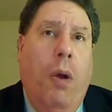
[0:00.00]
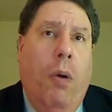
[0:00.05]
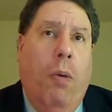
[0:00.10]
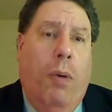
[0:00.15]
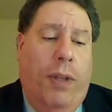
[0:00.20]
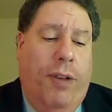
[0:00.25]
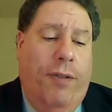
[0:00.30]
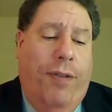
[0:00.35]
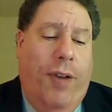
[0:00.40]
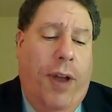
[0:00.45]

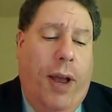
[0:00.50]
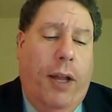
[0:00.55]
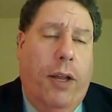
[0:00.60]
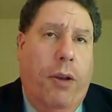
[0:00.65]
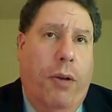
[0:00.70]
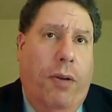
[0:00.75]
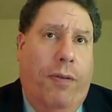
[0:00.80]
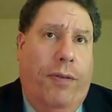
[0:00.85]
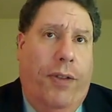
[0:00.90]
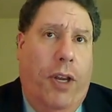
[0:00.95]
When the
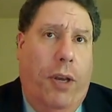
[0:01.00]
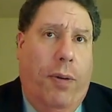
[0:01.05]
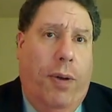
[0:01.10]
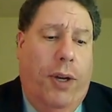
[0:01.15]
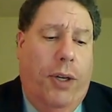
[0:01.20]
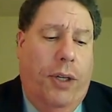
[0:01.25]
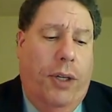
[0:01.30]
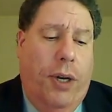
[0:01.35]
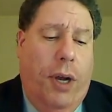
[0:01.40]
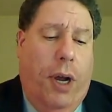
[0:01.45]
value of the
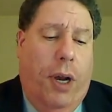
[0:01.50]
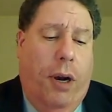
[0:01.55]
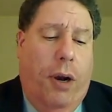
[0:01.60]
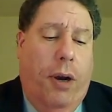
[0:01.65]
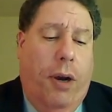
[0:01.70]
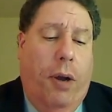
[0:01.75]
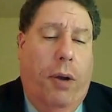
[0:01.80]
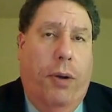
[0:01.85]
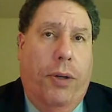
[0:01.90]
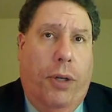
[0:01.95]
US
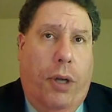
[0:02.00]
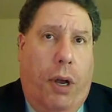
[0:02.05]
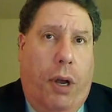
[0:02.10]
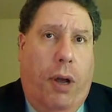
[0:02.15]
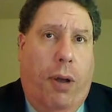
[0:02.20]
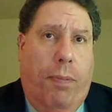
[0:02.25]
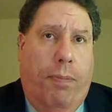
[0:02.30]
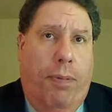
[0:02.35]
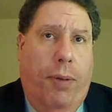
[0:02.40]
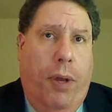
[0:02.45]
dollar goes
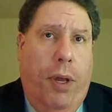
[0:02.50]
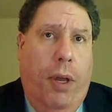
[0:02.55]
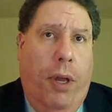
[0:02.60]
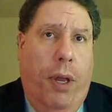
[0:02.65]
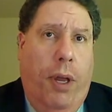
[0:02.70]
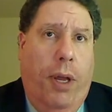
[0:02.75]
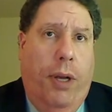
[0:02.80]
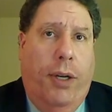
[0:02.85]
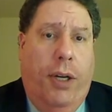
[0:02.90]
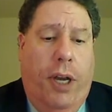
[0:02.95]
up,
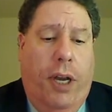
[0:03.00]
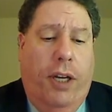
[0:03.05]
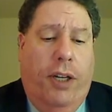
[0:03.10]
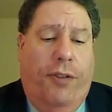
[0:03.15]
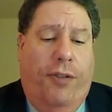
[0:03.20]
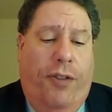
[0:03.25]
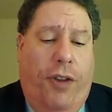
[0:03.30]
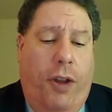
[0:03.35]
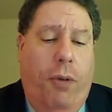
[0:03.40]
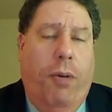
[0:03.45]
it
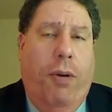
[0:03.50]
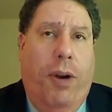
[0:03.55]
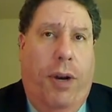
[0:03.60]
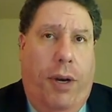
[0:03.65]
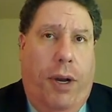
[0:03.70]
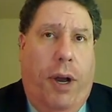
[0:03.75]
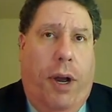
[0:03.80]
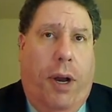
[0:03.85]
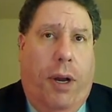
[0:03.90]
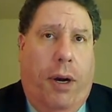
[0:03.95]
takes fewer
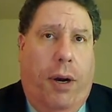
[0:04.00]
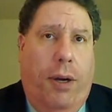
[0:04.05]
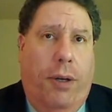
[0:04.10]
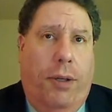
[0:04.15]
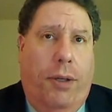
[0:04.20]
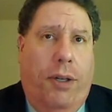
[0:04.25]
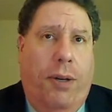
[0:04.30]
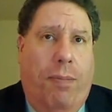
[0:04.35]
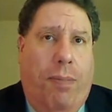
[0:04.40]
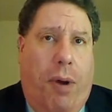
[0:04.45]

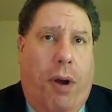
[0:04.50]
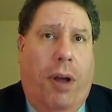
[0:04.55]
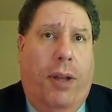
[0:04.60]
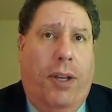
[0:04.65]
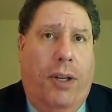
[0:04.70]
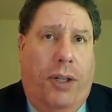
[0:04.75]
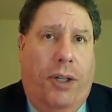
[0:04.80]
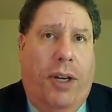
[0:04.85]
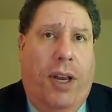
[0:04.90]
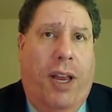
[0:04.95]
dollars to buy
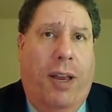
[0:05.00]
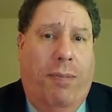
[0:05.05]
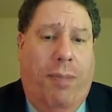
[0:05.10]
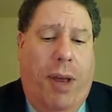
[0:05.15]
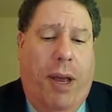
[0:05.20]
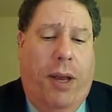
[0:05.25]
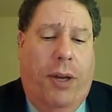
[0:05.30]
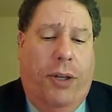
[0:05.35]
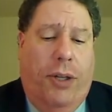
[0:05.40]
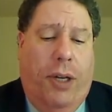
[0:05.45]
the same
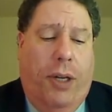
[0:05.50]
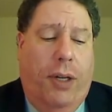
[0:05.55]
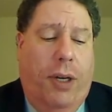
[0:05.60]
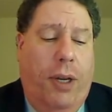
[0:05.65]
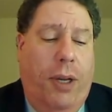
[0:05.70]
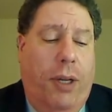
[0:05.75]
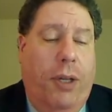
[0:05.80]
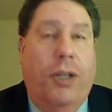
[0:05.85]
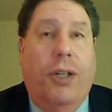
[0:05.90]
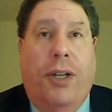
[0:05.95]
asset.
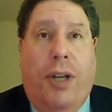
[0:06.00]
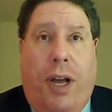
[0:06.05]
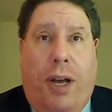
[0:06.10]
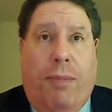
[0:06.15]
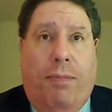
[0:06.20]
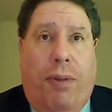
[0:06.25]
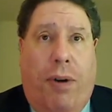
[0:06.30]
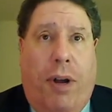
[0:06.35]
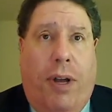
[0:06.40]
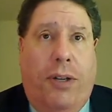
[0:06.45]

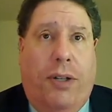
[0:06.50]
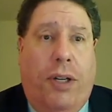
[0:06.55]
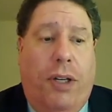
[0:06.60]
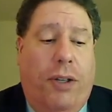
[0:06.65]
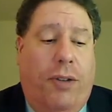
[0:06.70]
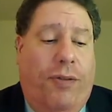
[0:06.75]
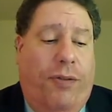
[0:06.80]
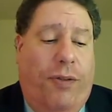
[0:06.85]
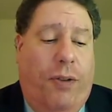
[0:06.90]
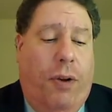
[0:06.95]
Stock
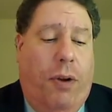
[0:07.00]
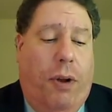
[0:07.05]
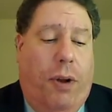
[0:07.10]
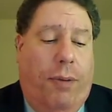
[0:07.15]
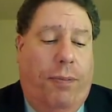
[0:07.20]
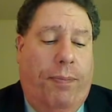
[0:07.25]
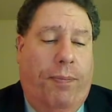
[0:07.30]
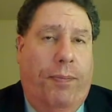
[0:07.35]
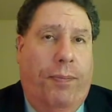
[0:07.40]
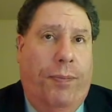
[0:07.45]
prices
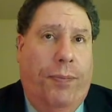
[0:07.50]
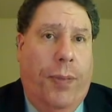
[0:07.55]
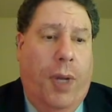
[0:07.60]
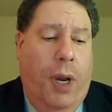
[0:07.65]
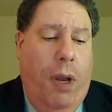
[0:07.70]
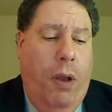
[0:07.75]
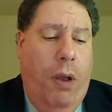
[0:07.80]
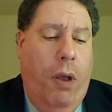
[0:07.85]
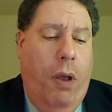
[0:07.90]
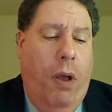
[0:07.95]
fall.
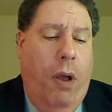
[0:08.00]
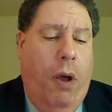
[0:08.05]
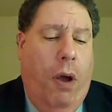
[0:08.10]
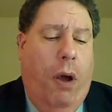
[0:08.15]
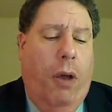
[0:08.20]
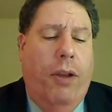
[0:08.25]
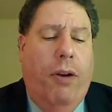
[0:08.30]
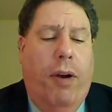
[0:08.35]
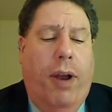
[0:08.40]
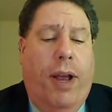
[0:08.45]

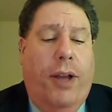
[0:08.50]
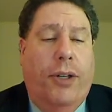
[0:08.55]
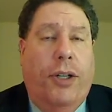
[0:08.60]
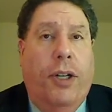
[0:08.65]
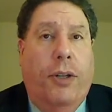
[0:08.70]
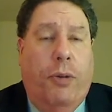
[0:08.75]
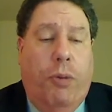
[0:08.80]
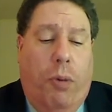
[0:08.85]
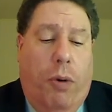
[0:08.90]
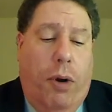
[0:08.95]
Other
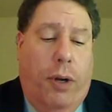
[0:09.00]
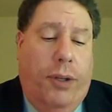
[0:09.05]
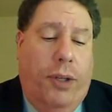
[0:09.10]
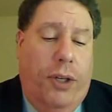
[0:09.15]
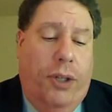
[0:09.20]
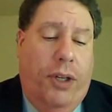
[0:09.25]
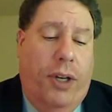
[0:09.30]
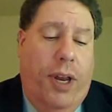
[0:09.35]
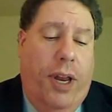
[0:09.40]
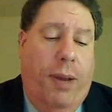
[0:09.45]
assets work the
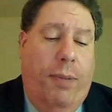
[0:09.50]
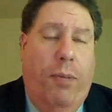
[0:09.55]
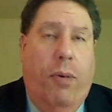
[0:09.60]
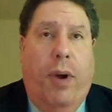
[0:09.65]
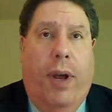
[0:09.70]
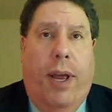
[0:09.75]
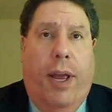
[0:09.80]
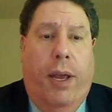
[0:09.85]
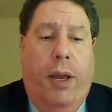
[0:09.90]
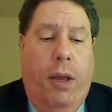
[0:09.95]
same
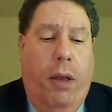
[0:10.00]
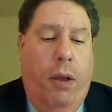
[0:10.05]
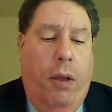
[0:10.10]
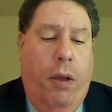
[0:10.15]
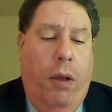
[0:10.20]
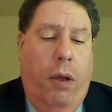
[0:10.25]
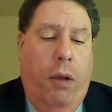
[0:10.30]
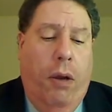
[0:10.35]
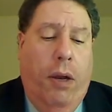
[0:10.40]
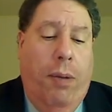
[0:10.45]
way.
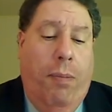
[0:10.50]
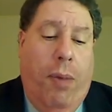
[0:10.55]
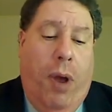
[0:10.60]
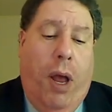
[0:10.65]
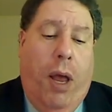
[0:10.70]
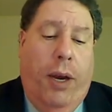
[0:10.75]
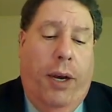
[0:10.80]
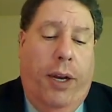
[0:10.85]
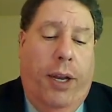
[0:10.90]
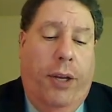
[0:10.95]

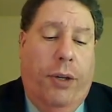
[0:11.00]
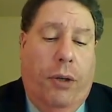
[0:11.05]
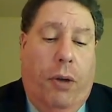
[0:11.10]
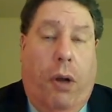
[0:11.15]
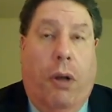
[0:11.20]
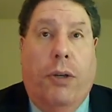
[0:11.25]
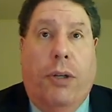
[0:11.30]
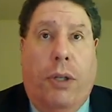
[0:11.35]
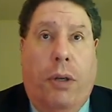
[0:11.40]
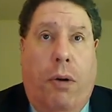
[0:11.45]
Commodities
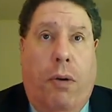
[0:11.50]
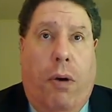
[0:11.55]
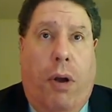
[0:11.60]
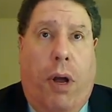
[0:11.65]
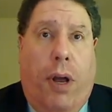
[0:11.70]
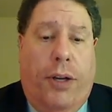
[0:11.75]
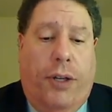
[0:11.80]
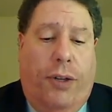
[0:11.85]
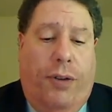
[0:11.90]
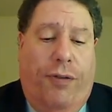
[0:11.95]
also
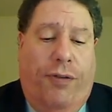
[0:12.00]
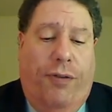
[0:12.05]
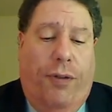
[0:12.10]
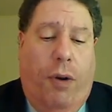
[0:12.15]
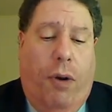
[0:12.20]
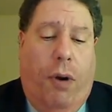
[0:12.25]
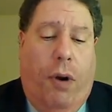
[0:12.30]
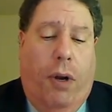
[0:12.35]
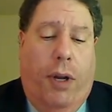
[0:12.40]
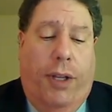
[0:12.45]
rise and
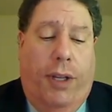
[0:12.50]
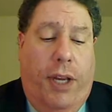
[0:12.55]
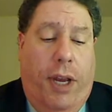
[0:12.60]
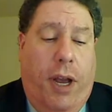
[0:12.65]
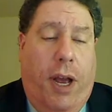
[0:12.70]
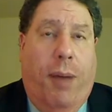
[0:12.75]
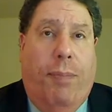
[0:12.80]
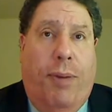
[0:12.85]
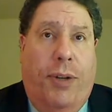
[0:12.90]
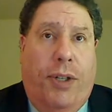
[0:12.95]
fall in the
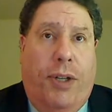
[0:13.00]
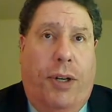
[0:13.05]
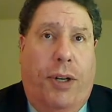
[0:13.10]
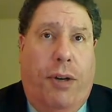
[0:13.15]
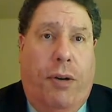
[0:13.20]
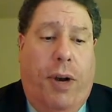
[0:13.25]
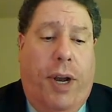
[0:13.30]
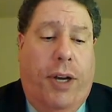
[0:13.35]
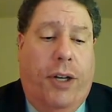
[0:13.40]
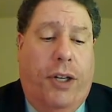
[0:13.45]
opposite
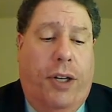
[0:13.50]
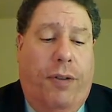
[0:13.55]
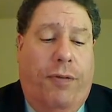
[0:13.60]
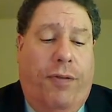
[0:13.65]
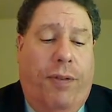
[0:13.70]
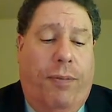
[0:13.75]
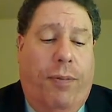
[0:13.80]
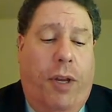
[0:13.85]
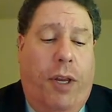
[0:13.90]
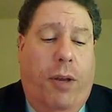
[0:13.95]
direction
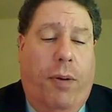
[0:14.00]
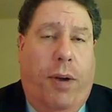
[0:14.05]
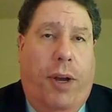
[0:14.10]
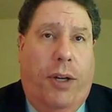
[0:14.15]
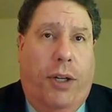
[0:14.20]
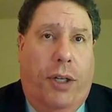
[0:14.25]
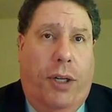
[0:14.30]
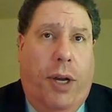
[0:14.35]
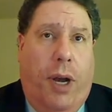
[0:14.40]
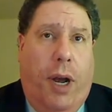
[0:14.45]
from the
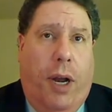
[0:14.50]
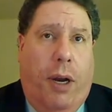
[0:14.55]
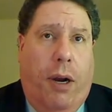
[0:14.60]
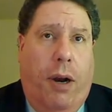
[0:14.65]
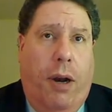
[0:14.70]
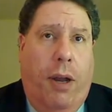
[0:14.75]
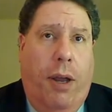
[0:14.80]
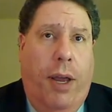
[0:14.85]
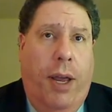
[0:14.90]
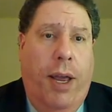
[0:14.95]
US
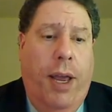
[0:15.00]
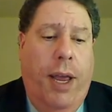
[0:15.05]
dollar.